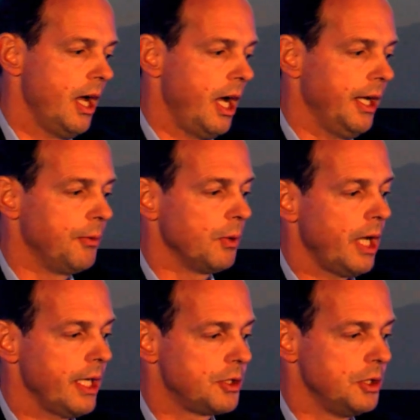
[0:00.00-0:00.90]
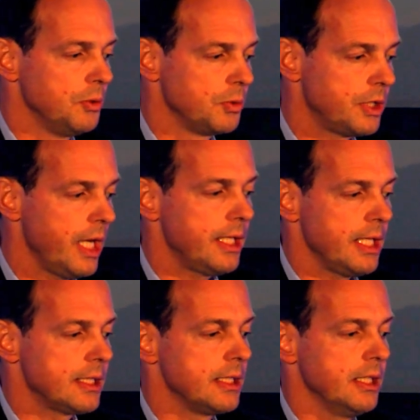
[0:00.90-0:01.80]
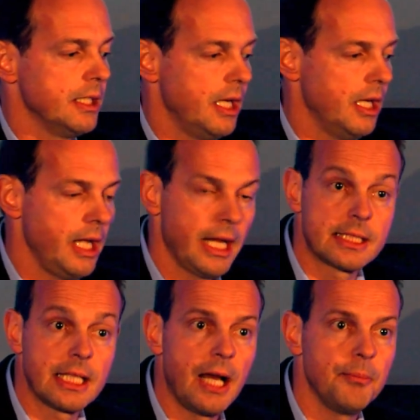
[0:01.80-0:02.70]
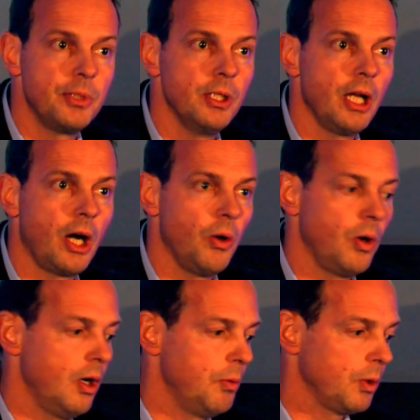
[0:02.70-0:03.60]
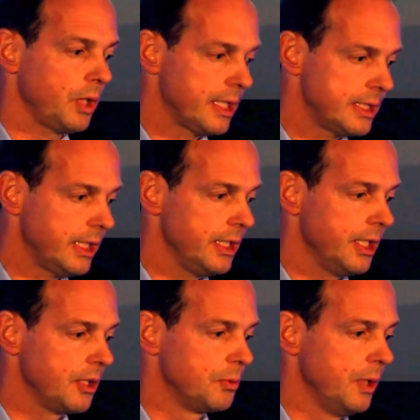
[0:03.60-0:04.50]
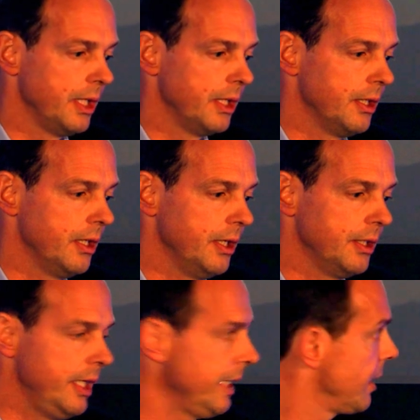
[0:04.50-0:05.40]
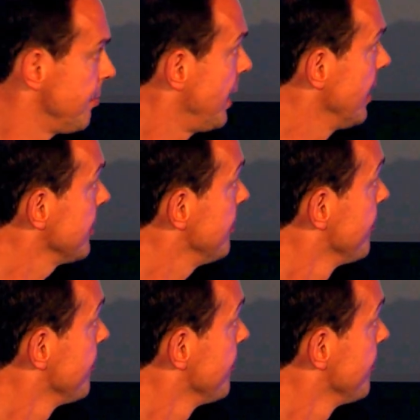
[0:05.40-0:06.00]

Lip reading: and I would like to use that as an example how what exactly they're doing in the later part.